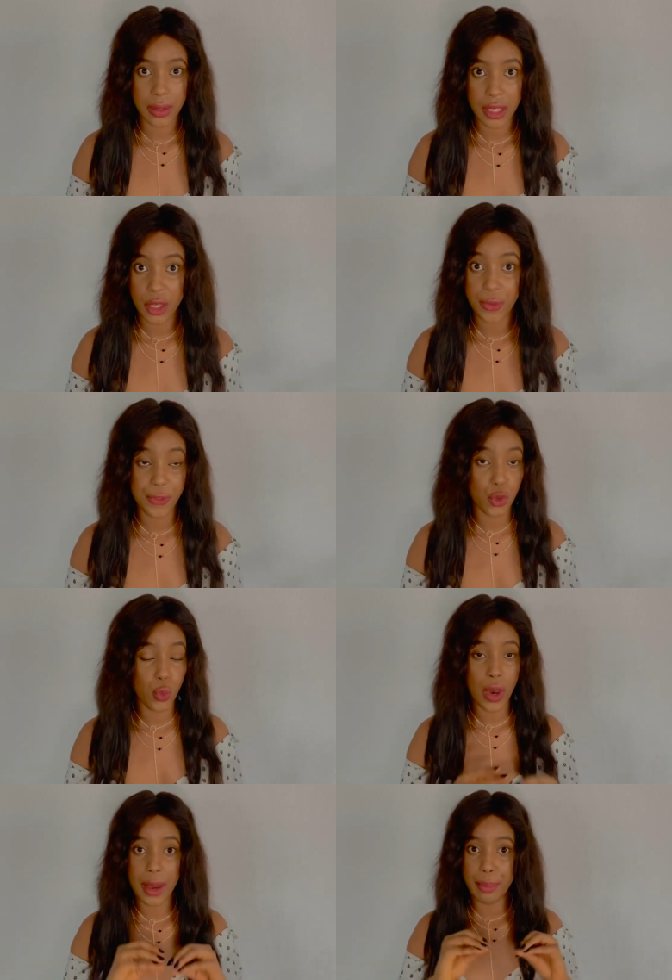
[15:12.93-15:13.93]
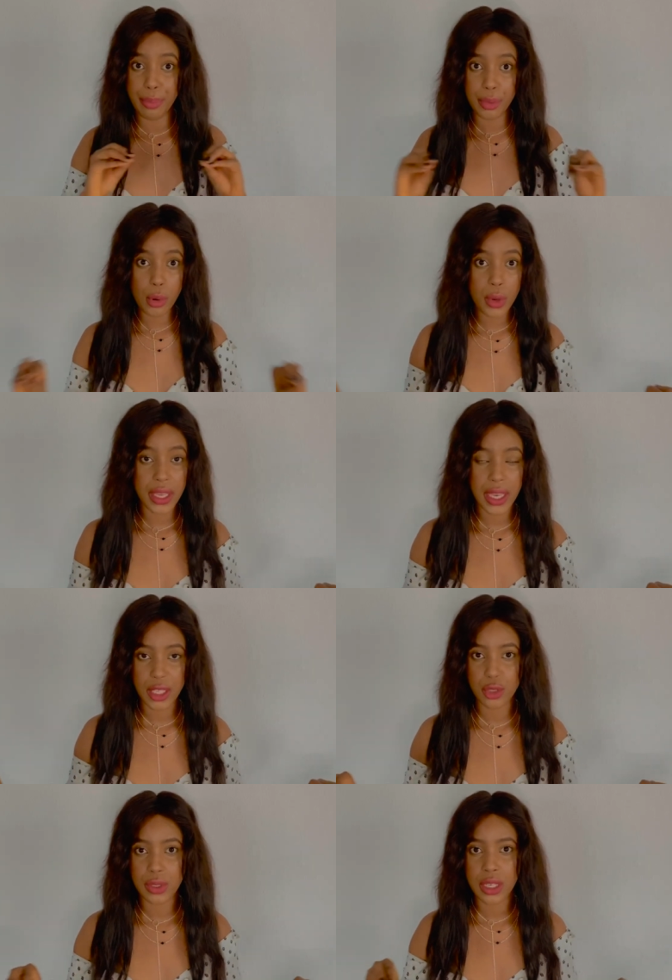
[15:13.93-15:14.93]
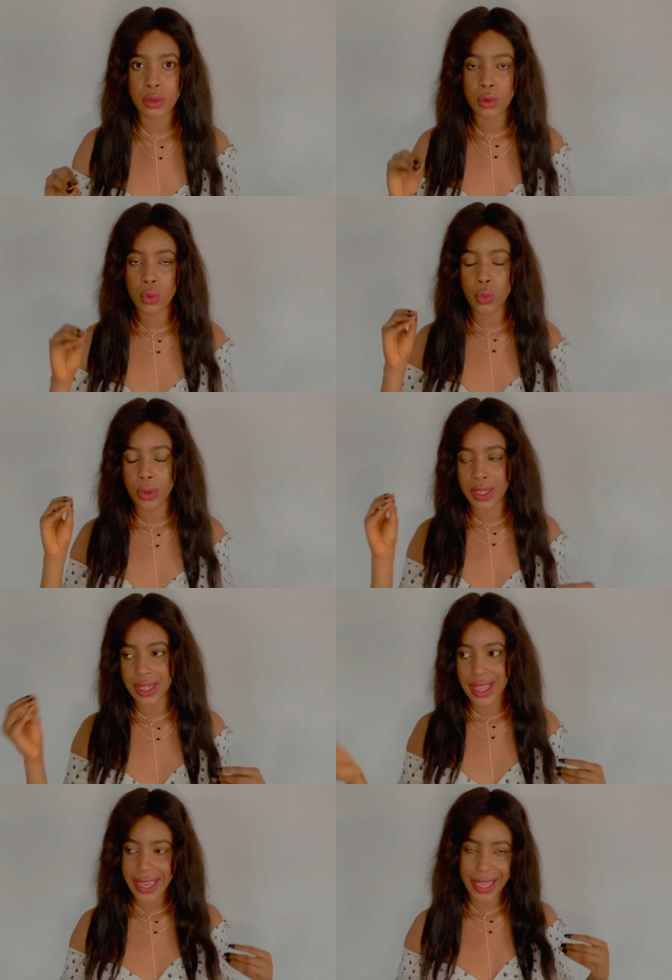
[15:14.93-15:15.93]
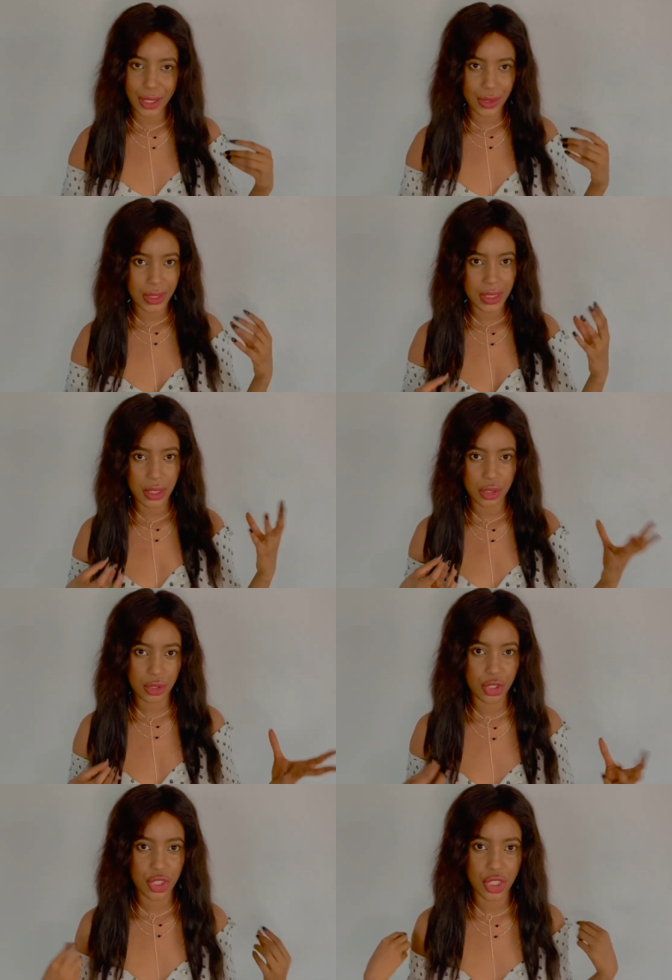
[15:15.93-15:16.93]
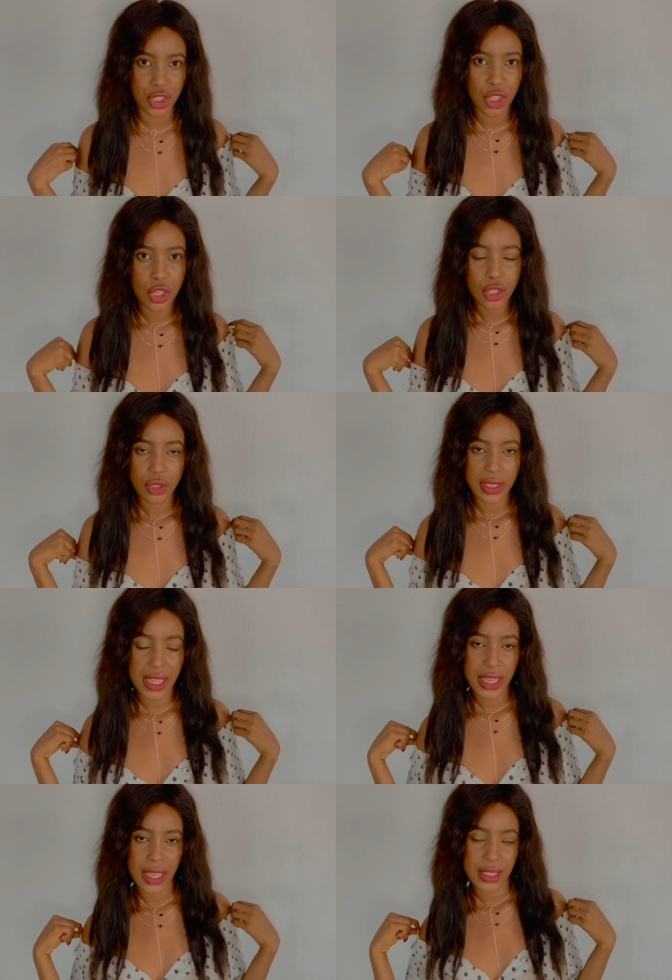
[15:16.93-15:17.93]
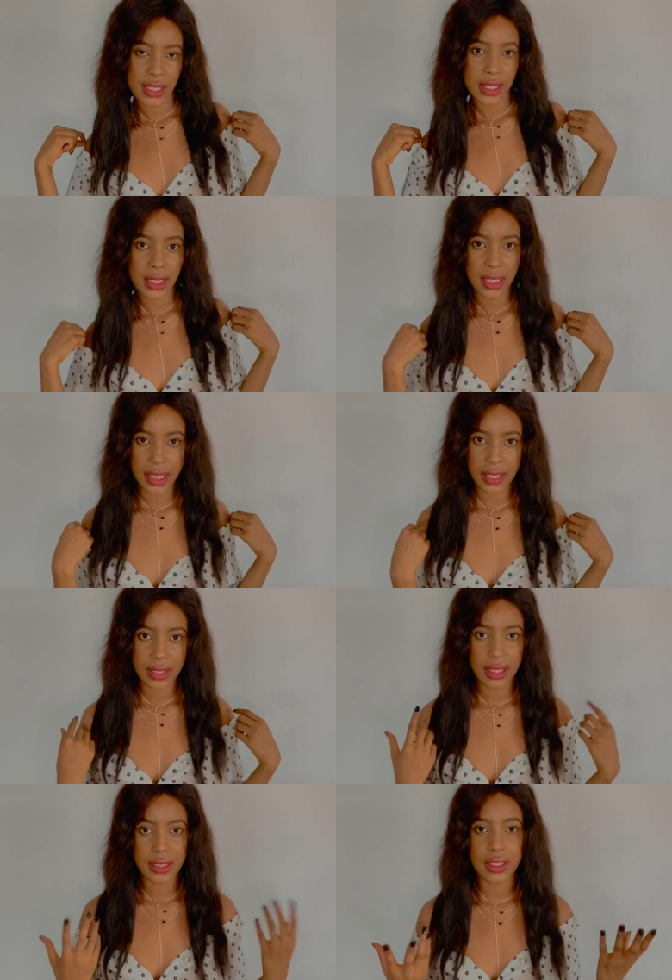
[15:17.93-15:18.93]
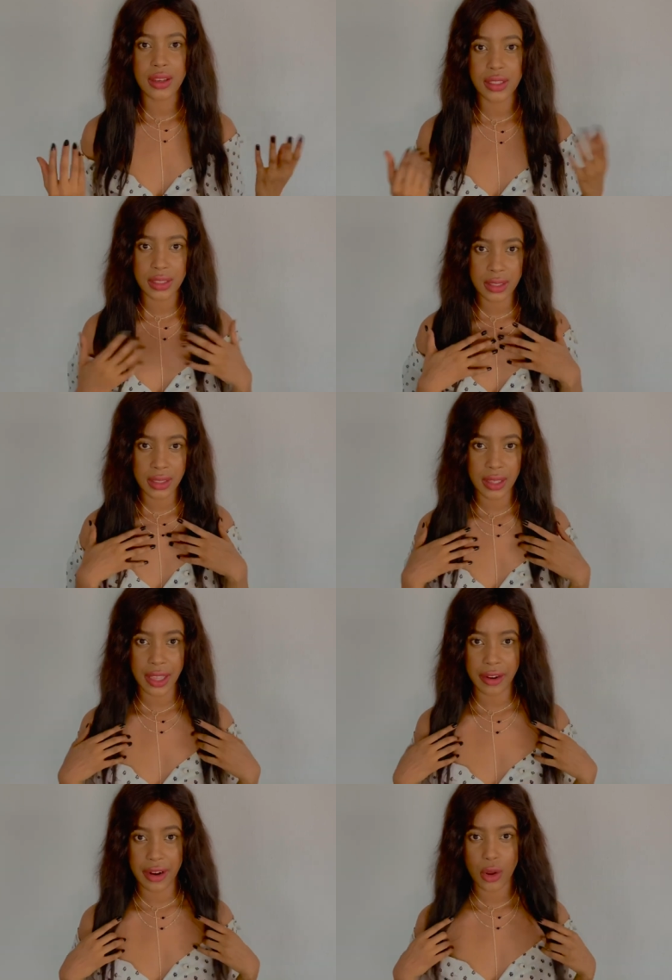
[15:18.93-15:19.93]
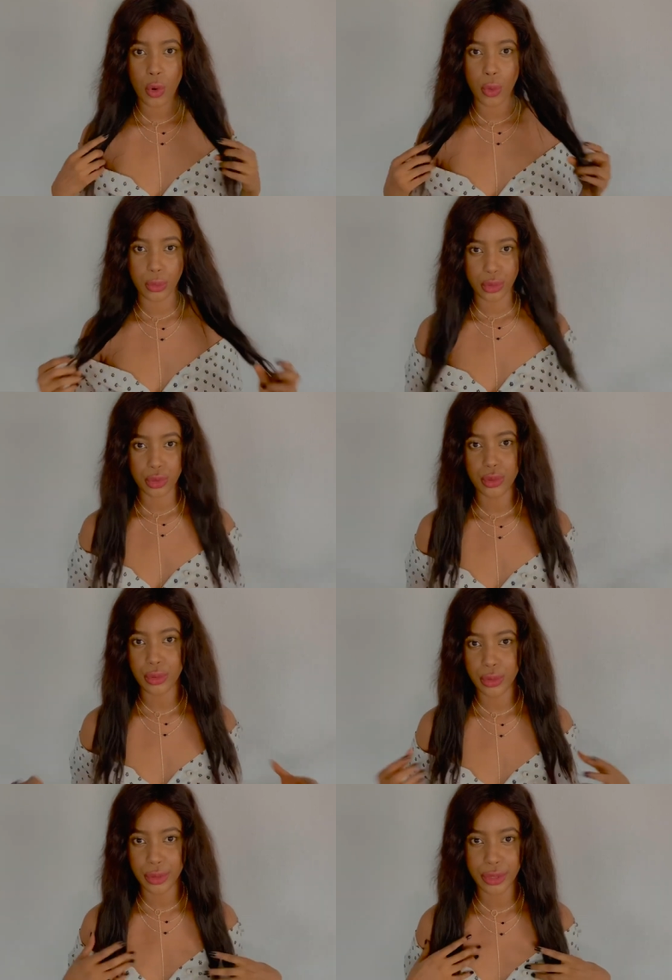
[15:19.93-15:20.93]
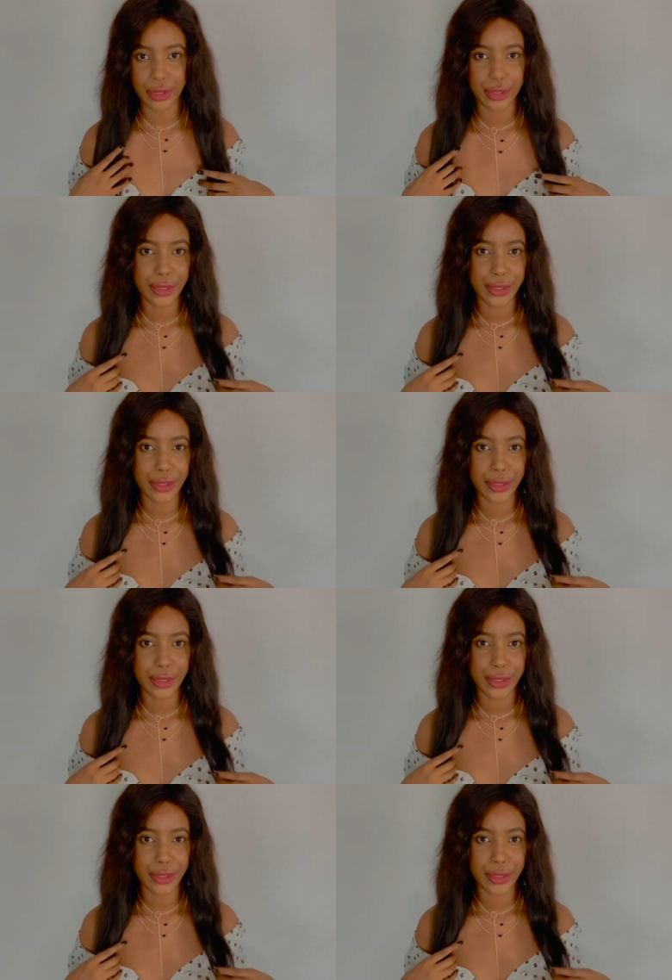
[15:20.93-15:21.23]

if you are broke and you cannot go online to start searching to start getting like a 10,000 naira coat or